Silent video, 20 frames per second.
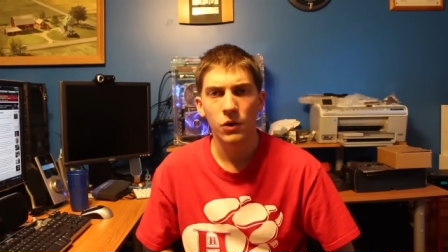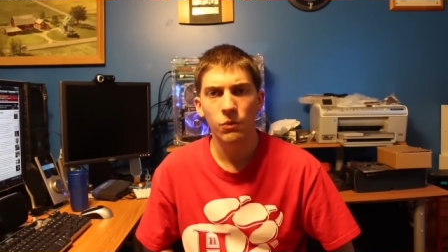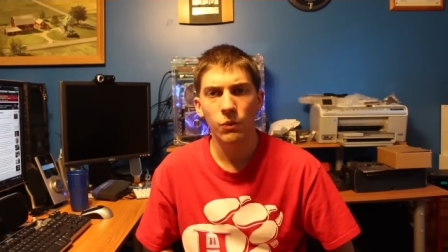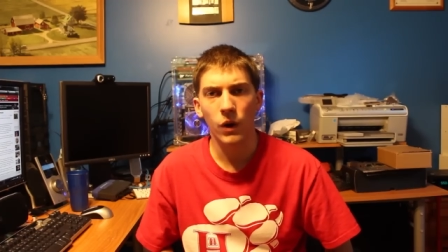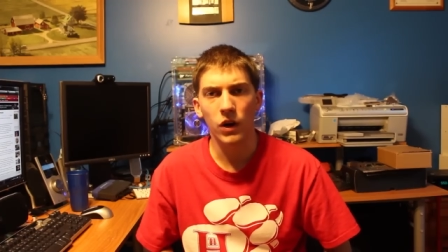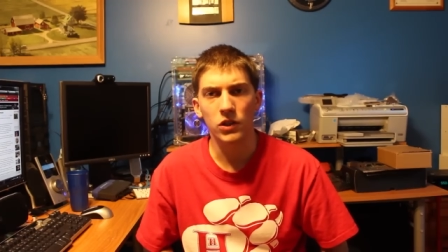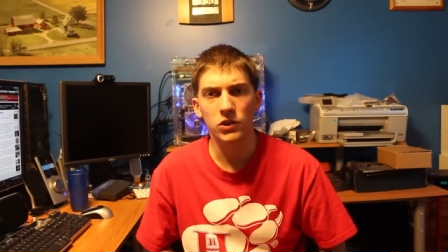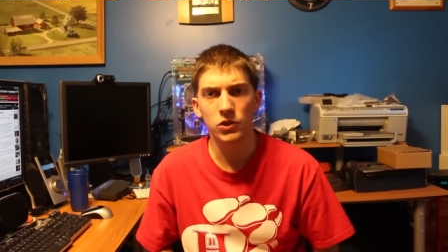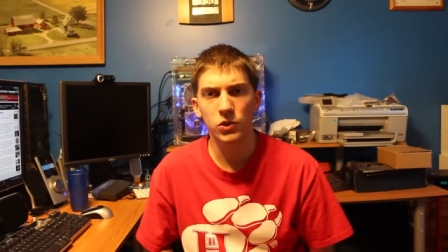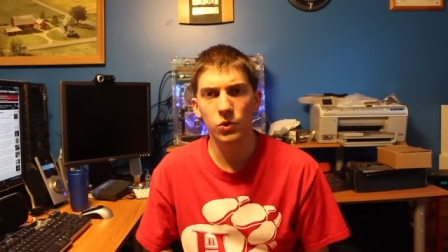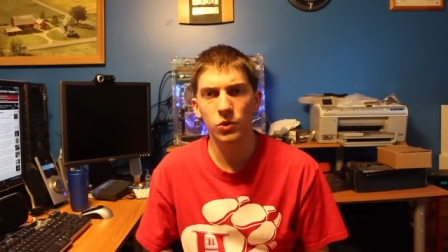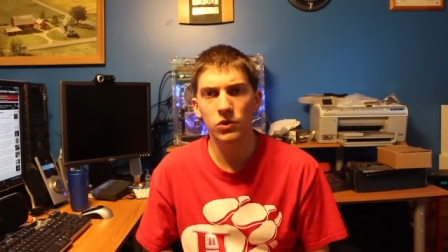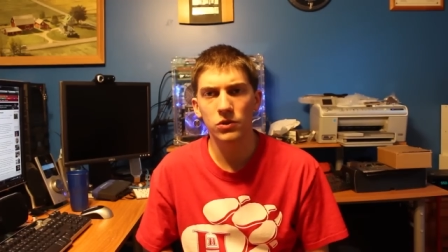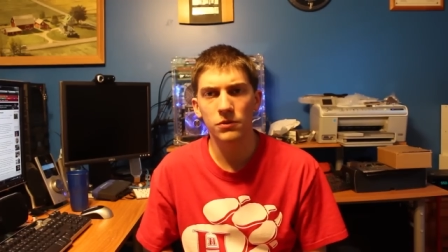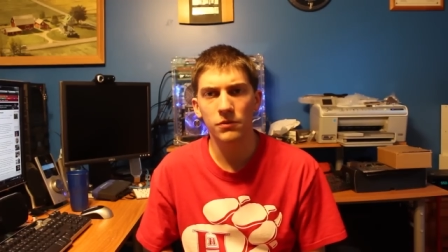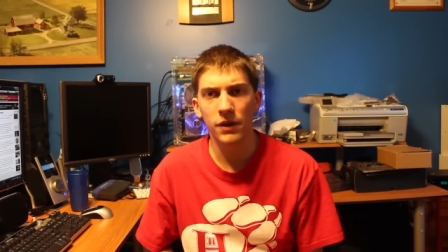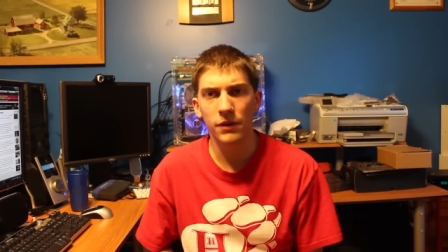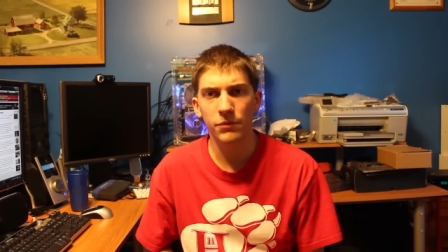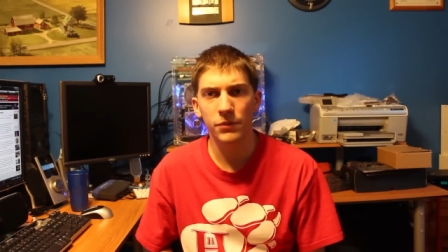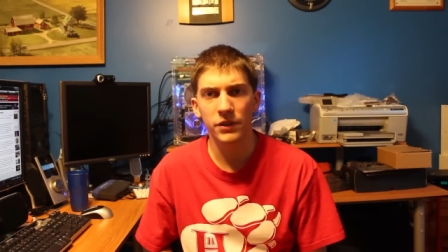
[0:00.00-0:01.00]
While Google
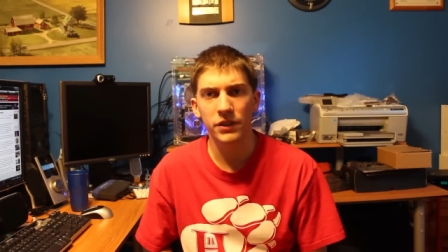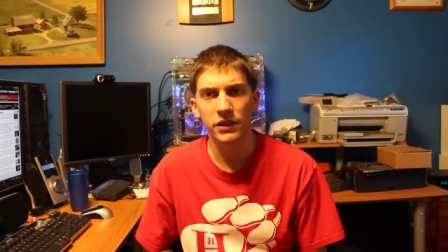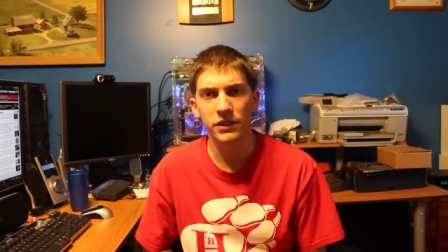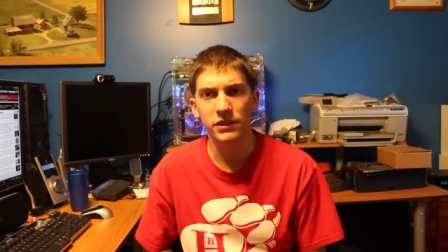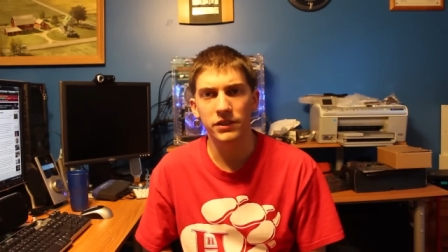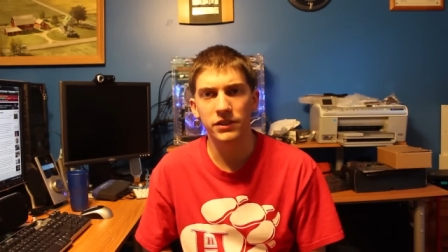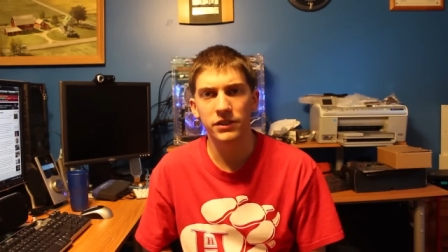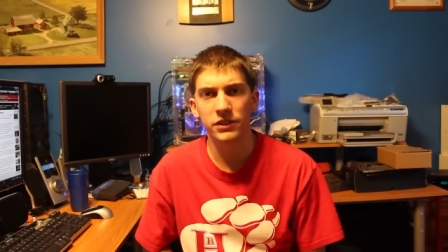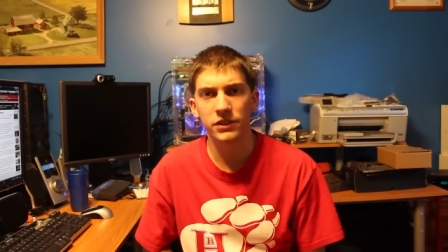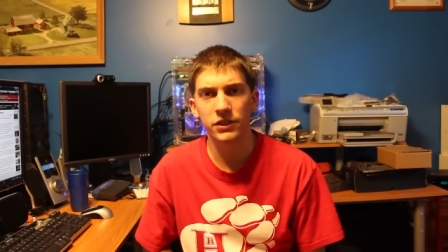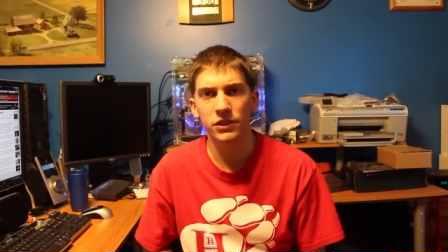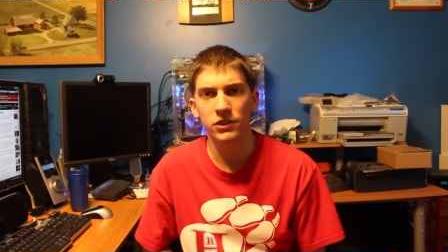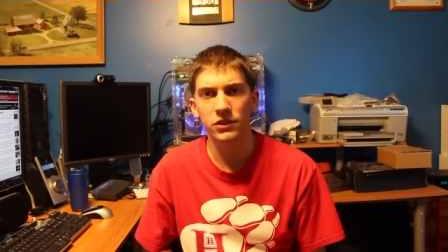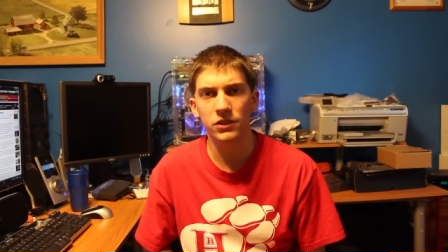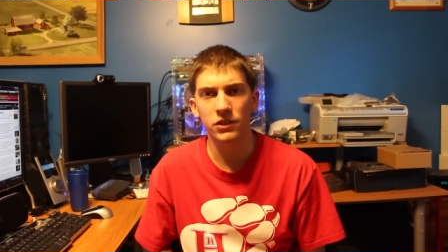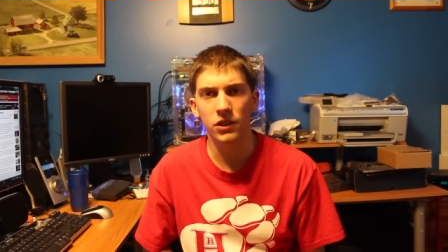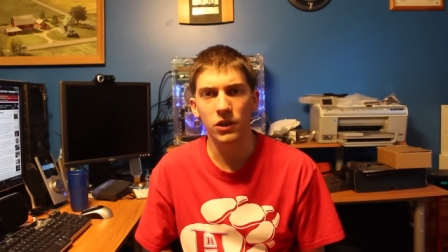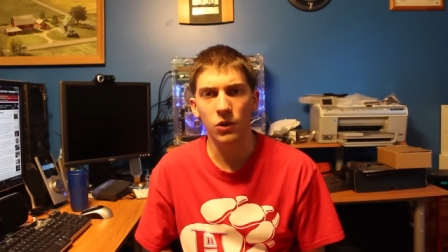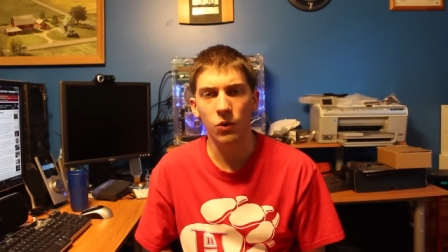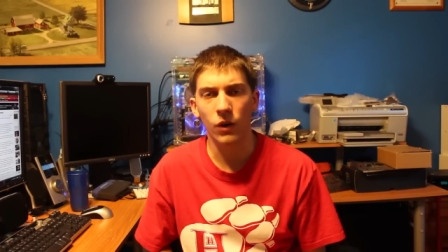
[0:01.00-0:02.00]
might be
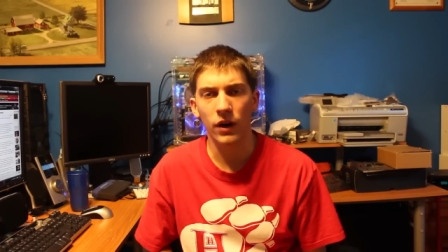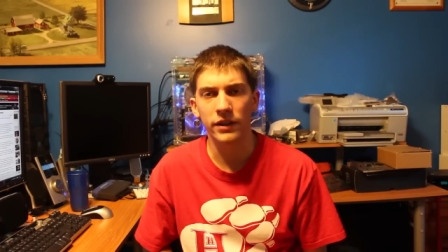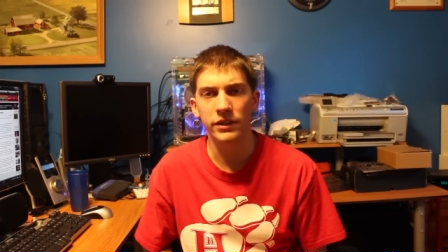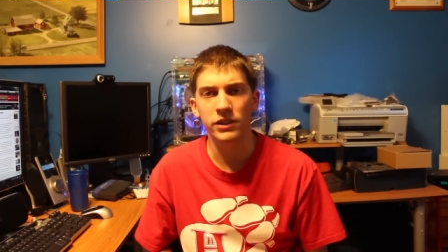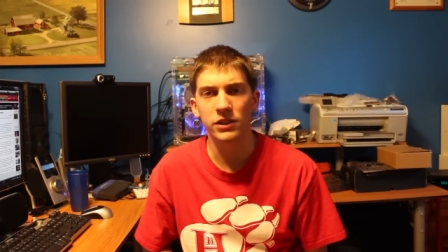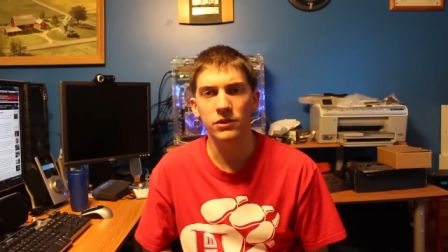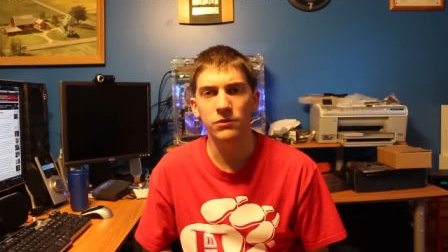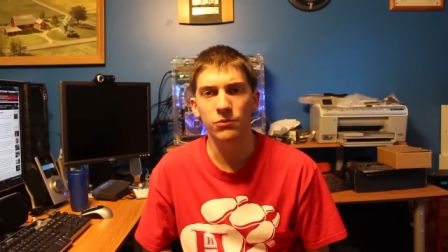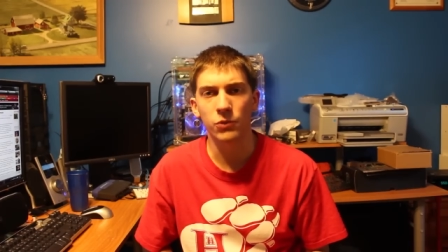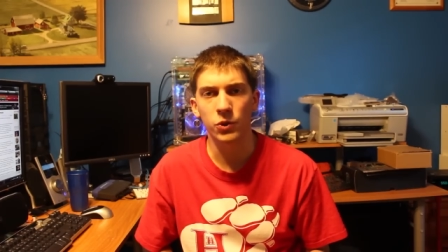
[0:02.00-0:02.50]
still acquiring